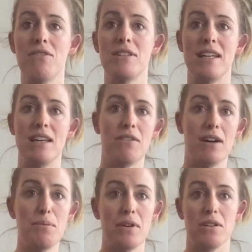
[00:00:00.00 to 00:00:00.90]
give up
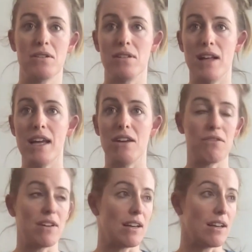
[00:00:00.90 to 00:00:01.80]
on your life
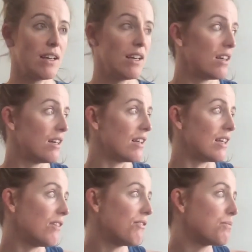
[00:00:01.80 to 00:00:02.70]
and give
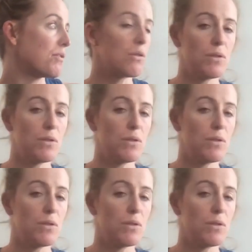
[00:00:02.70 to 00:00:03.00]
up on going to your